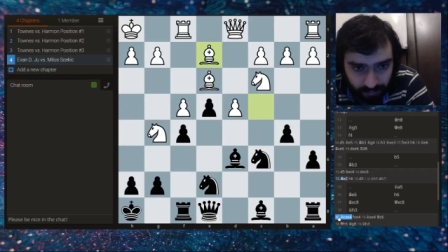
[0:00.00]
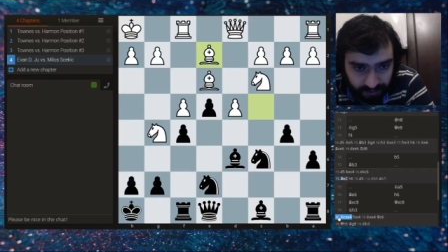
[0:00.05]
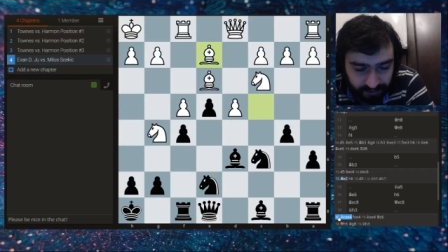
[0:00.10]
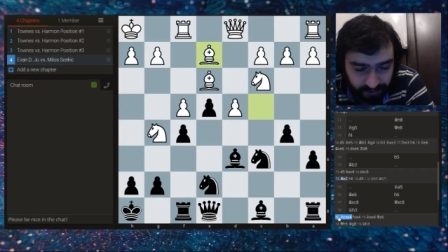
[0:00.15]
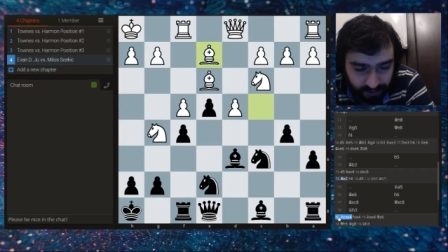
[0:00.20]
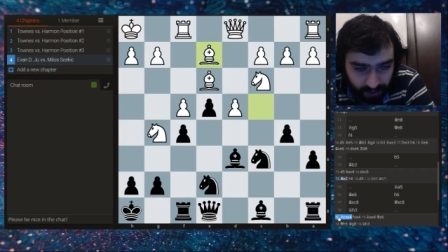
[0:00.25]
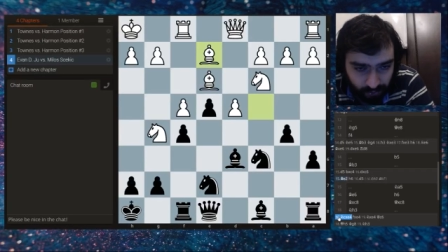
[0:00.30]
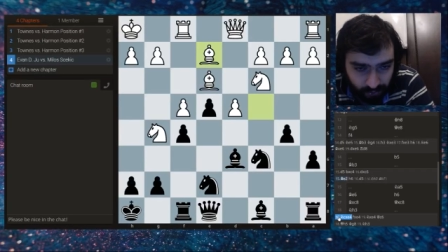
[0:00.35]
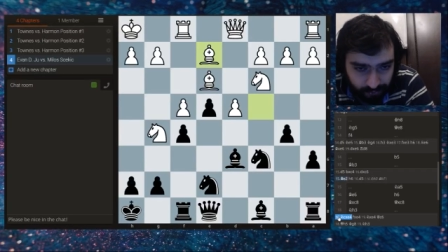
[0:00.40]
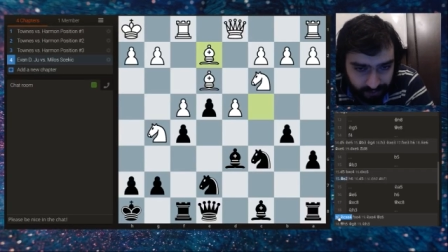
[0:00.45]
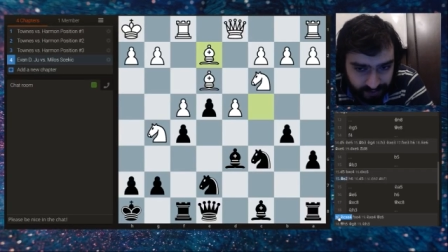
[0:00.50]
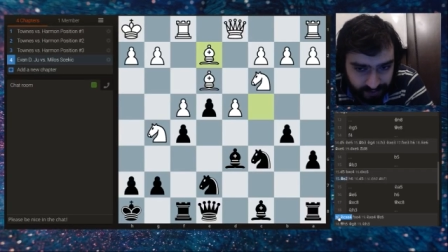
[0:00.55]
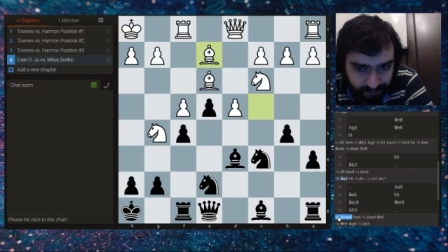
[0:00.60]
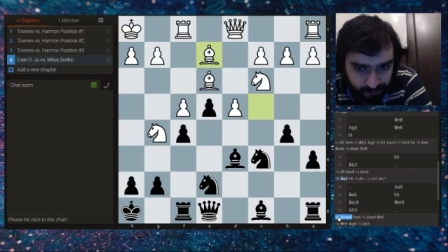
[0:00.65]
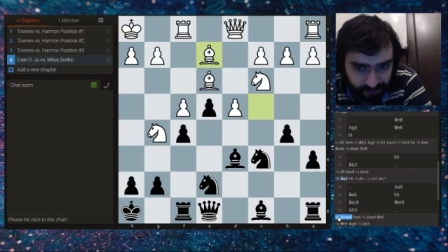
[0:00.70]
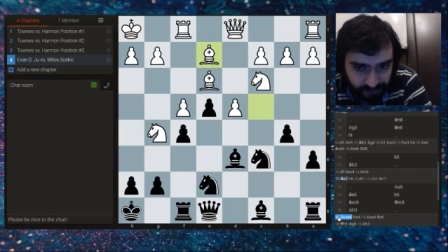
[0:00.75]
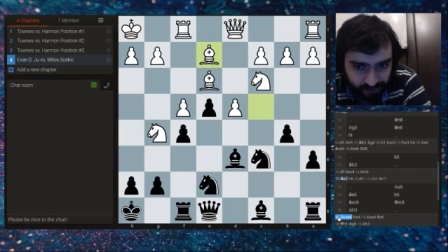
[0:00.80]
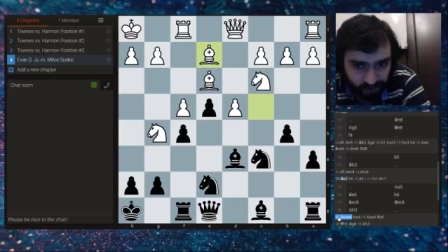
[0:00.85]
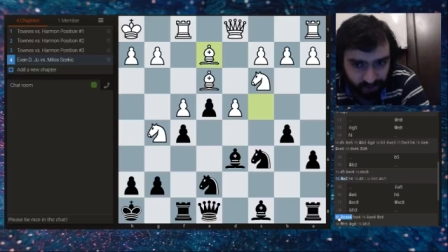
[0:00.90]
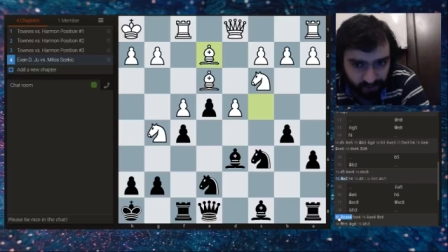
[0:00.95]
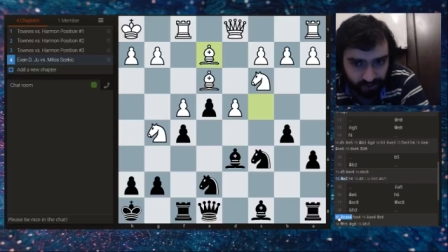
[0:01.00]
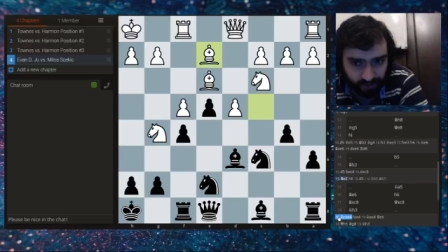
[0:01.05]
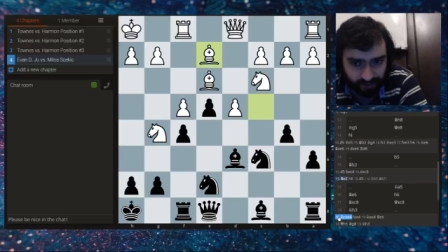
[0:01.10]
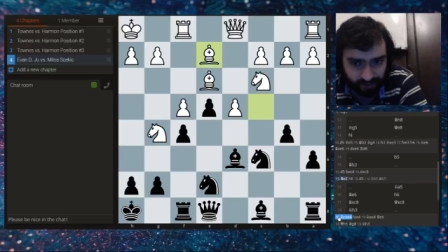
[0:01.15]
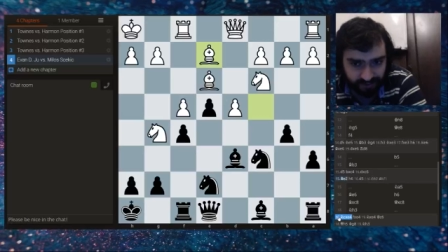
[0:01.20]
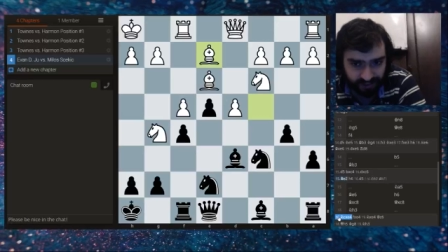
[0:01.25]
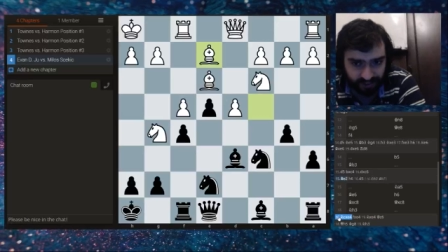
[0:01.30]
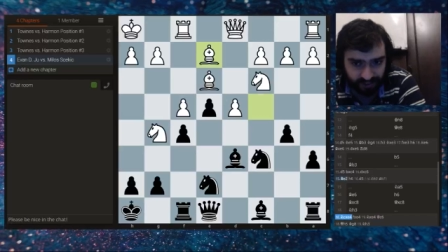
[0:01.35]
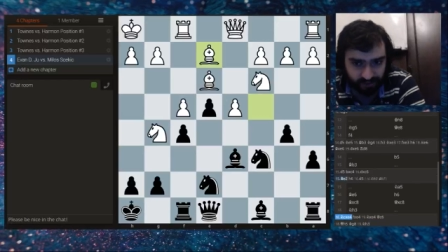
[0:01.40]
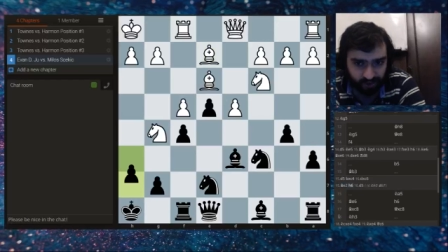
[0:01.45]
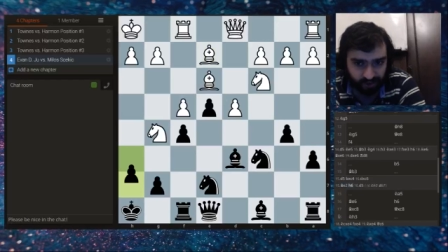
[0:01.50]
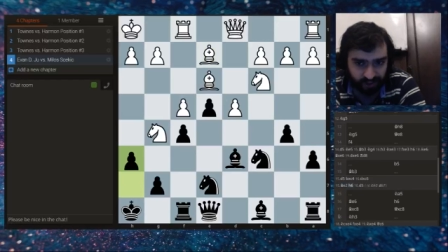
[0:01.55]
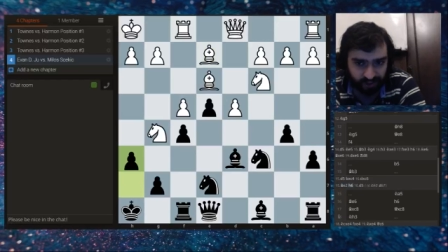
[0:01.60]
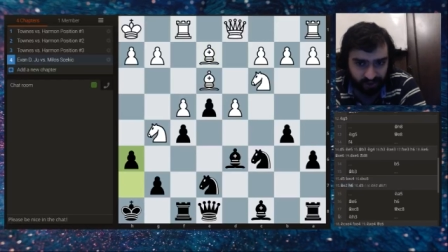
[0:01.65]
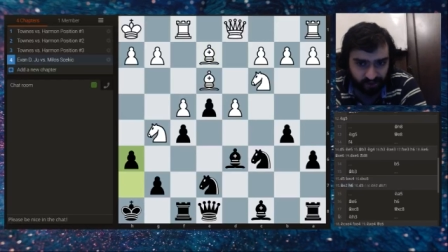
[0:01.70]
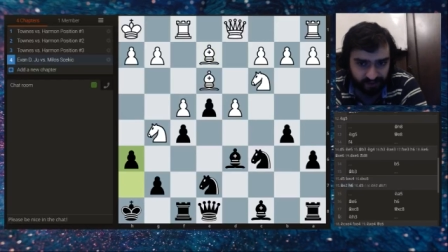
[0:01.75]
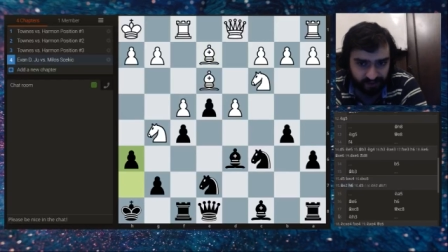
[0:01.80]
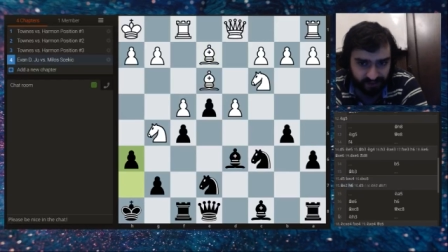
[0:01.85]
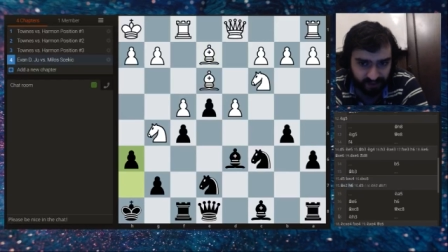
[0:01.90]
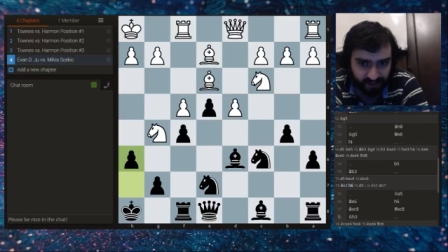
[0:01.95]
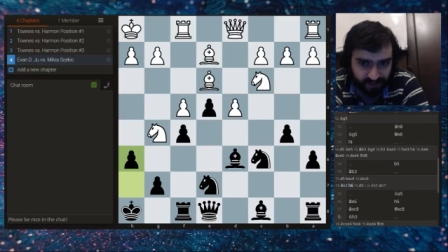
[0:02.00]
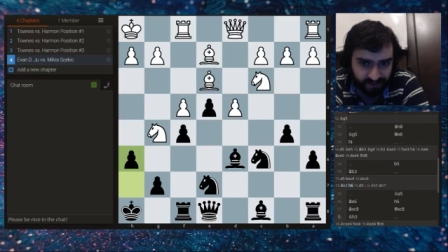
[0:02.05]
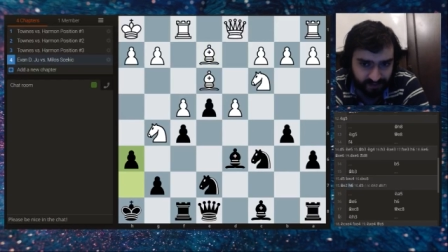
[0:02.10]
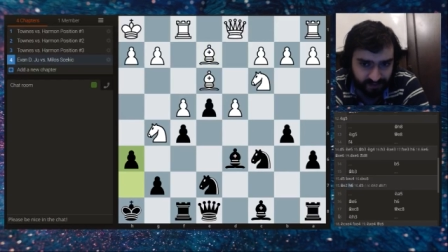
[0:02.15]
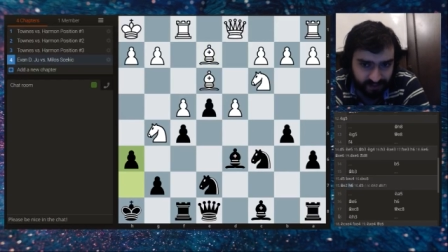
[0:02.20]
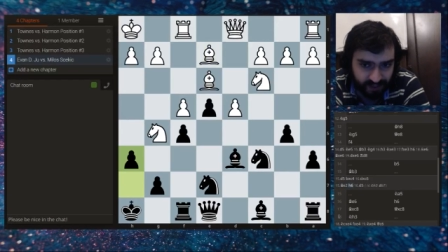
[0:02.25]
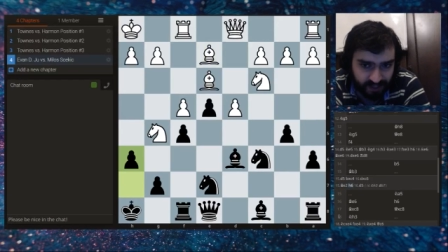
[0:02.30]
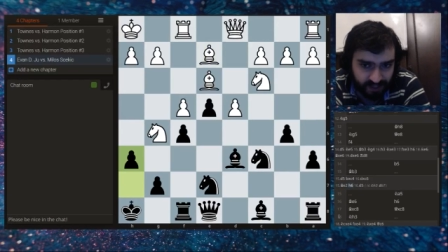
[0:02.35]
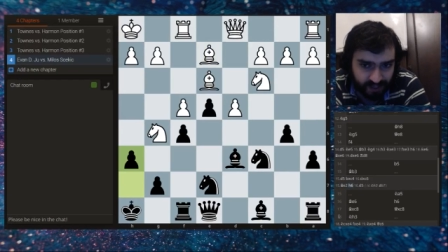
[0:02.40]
now in this position there's actually h6,